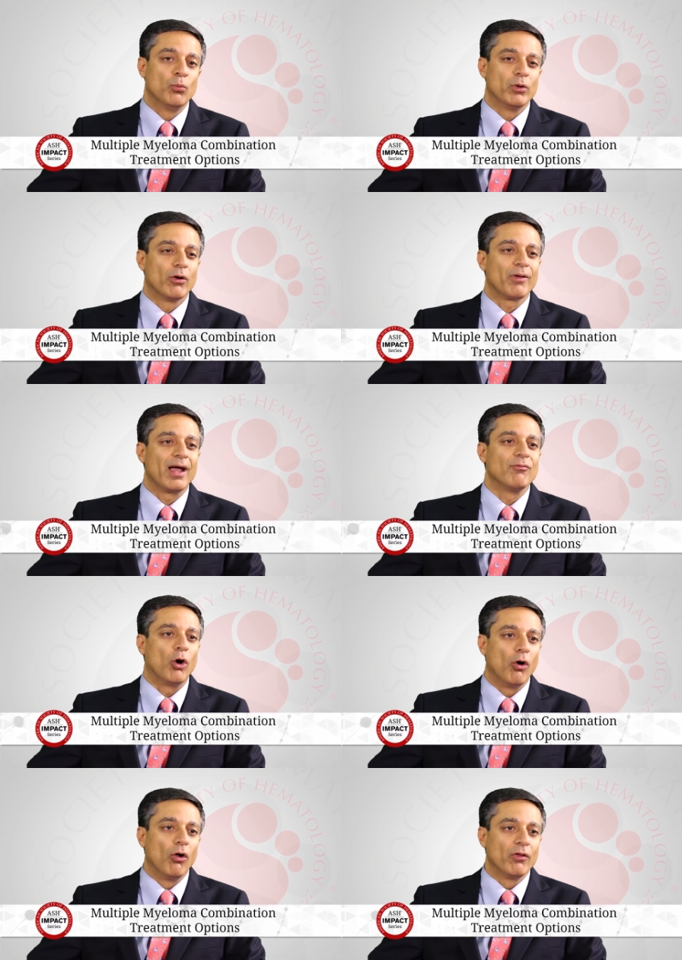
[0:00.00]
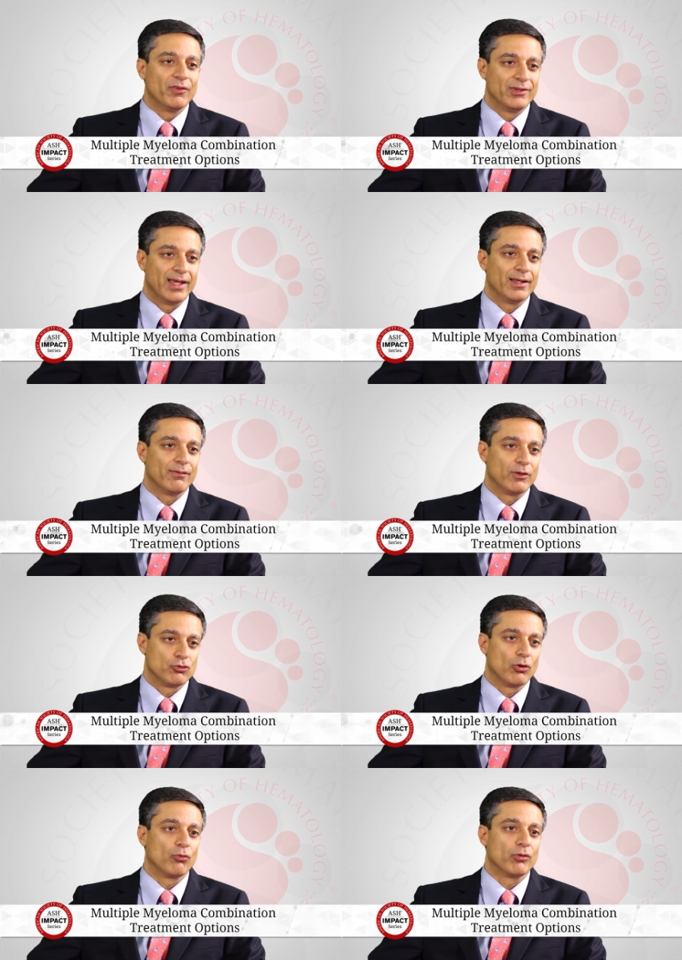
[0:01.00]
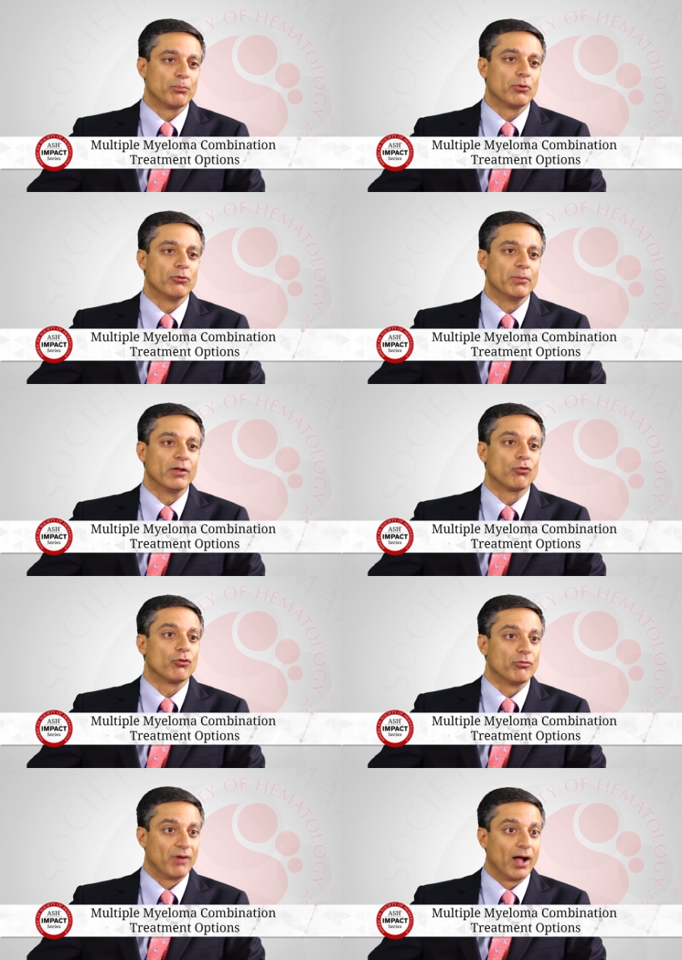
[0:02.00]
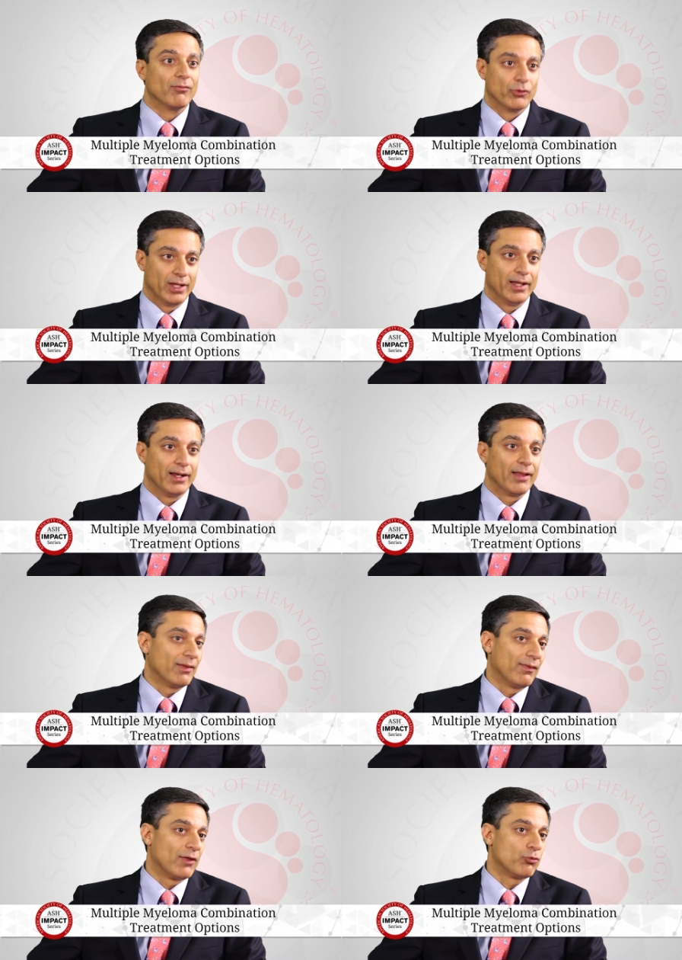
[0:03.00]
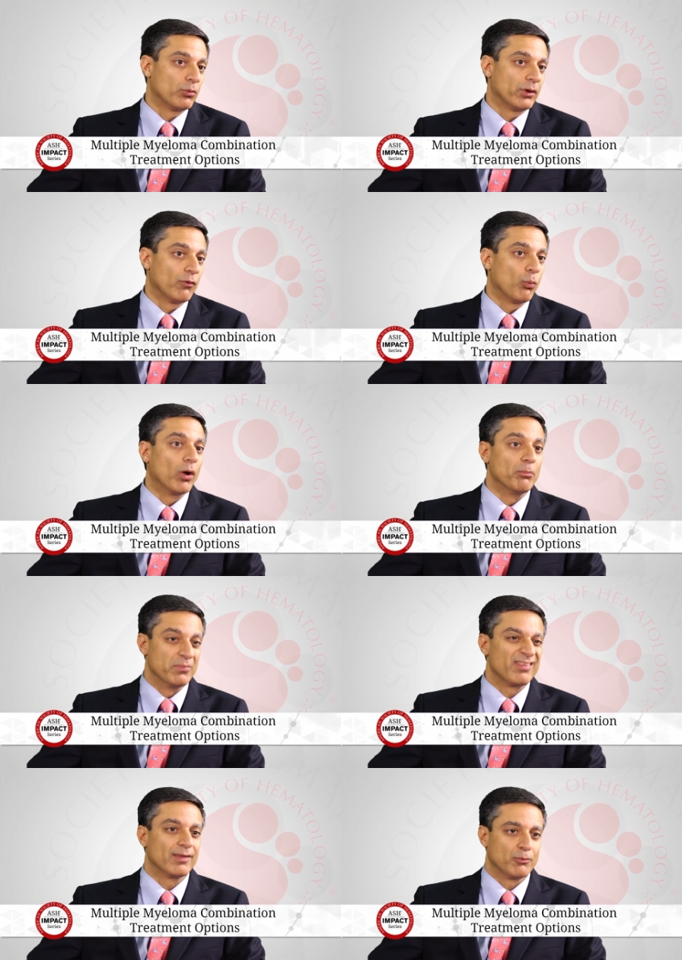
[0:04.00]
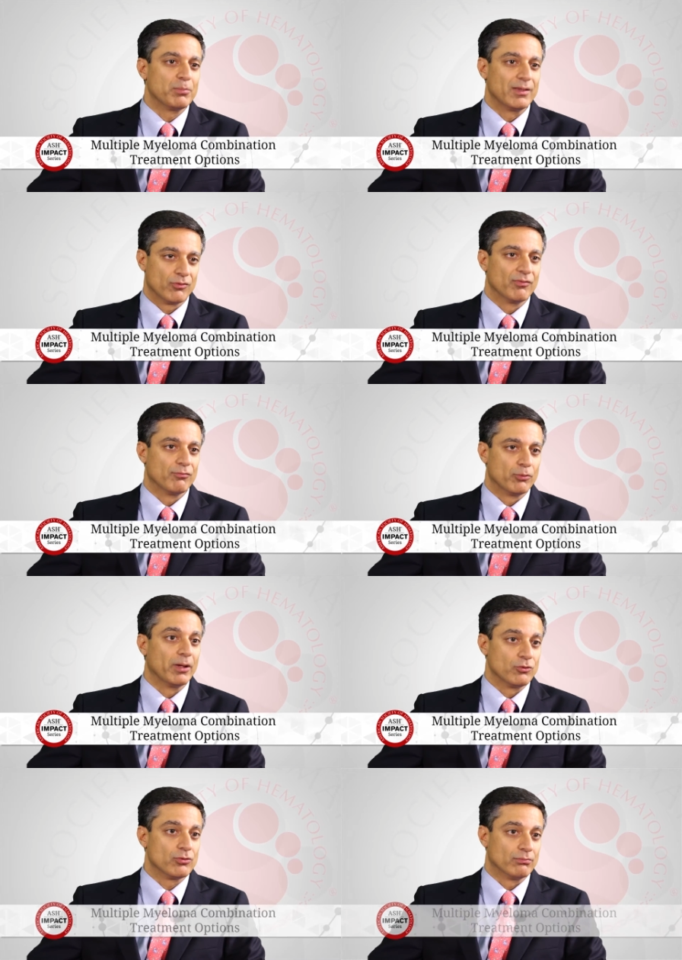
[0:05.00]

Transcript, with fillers: We don't have all the data that shows improvement in survival yet, and I think that's really the one missing piece of information.